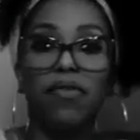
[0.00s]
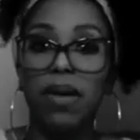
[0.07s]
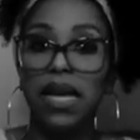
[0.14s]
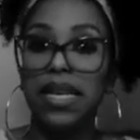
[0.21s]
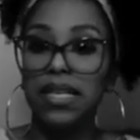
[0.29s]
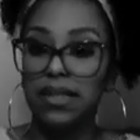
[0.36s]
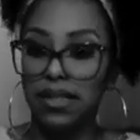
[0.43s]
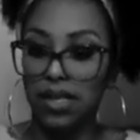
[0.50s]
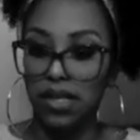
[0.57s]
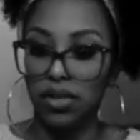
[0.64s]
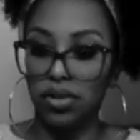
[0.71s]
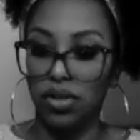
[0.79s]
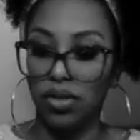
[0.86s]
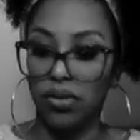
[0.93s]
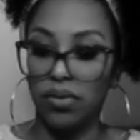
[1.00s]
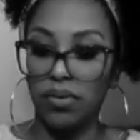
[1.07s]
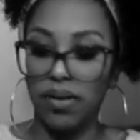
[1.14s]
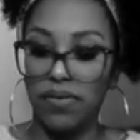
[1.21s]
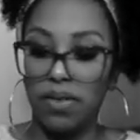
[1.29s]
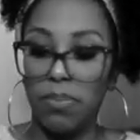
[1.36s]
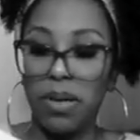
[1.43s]
money is the issue,
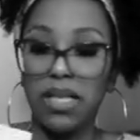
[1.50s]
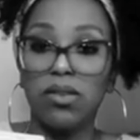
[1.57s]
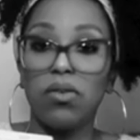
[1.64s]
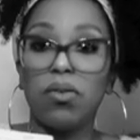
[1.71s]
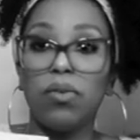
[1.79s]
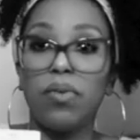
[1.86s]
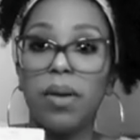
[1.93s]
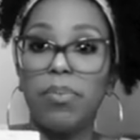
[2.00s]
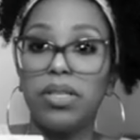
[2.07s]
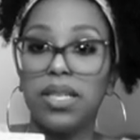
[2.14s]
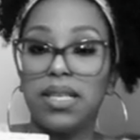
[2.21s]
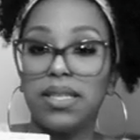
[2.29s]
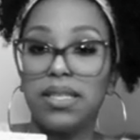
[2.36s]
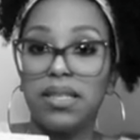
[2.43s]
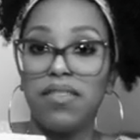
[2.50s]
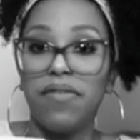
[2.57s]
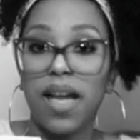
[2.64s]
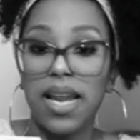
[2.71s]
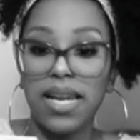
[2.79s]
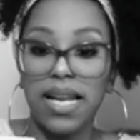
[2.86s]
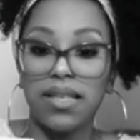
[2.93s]
if the Pentacle represents the
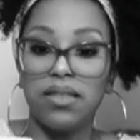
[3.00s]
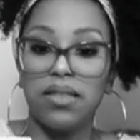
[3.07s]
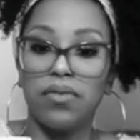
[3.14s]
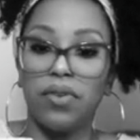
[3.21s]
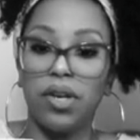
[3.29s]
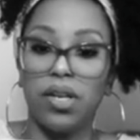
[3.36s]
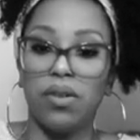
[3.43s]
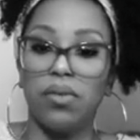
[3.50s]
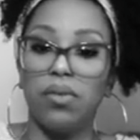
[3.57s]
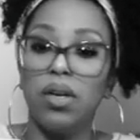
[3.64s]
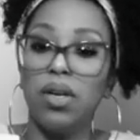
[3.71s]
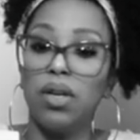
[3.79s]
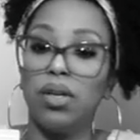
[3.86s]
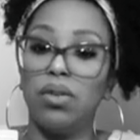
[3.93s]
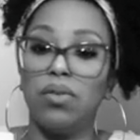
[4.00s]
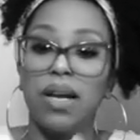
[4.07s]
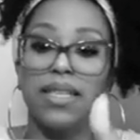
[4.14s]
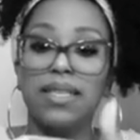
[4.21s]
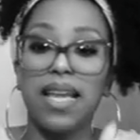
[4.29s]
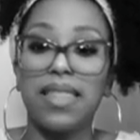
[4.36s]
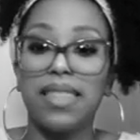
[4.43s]
finances for you, you
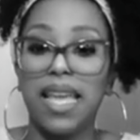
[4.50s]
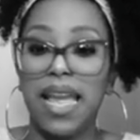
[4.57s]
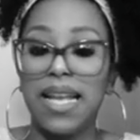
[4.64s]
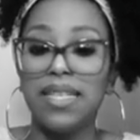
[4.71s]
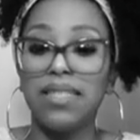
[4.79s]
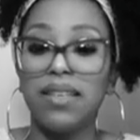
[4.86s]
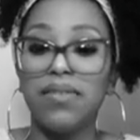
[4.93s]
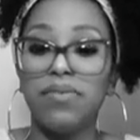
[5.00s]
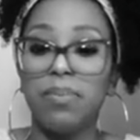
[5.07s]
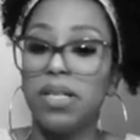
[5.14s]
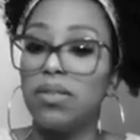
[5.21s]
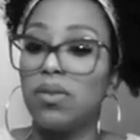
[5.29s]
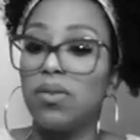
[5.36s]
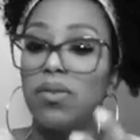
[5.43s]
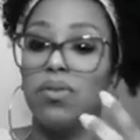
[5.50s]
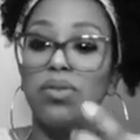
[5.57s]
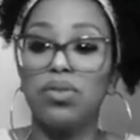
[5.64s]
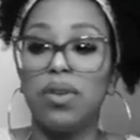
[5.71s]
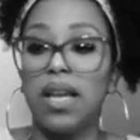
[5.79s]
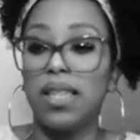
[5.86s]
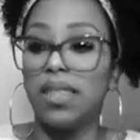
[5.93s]
guys got the Ace of Pentacles,
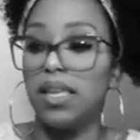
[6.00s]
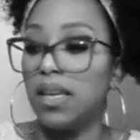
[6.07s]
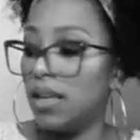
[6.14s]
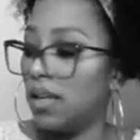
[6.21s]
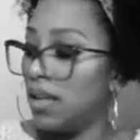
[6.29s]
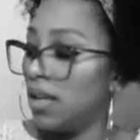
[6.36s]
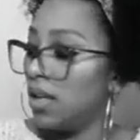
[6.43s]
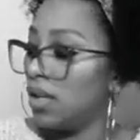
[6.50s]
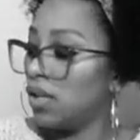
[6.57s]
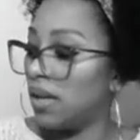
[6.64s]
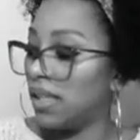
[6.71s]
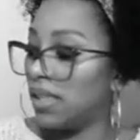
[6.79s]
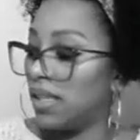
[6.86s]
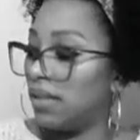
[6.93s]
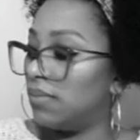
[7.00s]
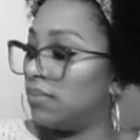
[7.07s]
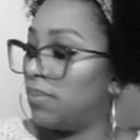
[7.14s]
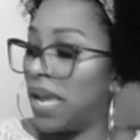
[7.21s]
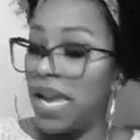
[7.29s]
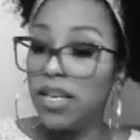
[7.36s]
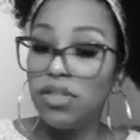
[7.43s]
you got the
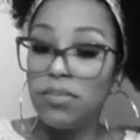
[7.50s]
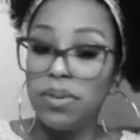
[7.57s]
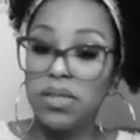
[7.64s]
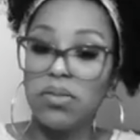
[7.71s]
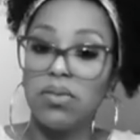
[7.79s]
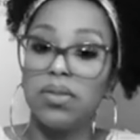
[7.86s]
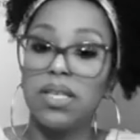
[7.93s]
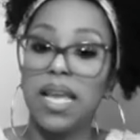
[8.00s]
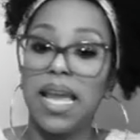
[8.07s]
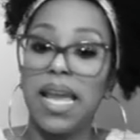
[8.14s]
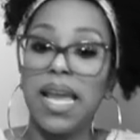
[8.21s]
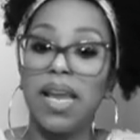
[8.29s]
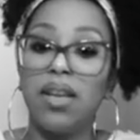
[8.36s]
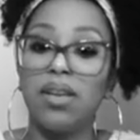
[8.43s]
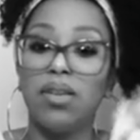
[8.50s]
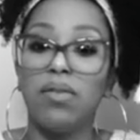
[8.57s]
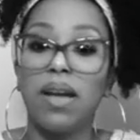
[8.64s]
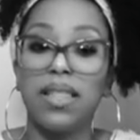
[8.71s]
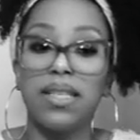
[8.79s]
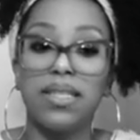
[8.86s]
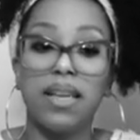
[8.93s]
Page of Pentacles, and you
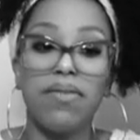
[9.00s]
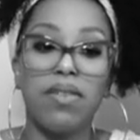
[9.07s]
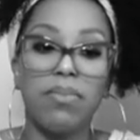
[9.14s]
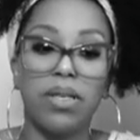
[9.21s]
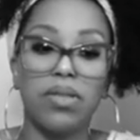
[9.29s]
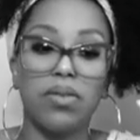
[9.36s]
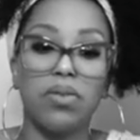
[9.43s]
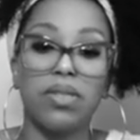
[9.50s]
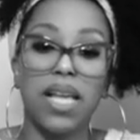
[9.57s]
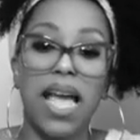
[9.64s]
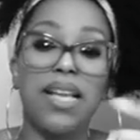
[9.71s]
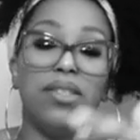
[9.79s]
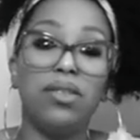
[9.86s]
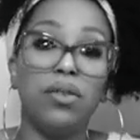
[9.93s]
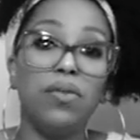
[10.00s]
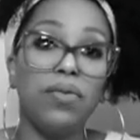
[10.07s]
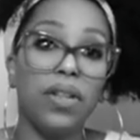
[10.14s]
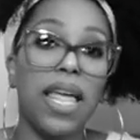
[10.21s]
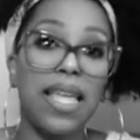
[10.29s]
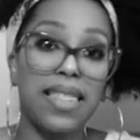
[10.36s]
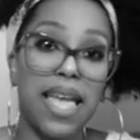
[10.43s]
got the 7 of Pentacles. I do feel
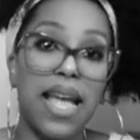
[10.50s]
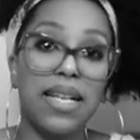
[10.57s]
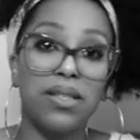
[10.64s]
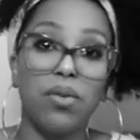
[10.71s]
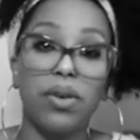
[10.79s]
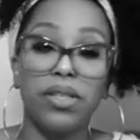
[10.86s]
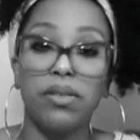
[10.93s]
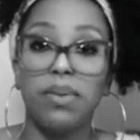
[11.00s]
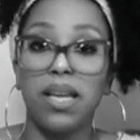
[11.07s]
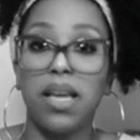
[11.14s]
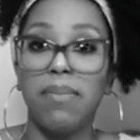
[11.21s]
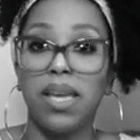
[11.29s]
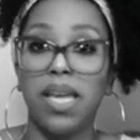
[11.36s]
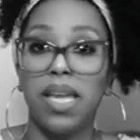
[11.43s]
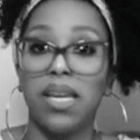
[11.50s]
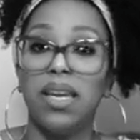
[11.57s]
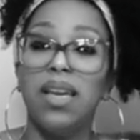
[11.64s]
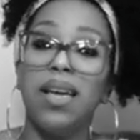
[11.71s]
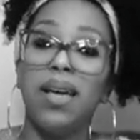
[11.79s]
like that is going to be coming in.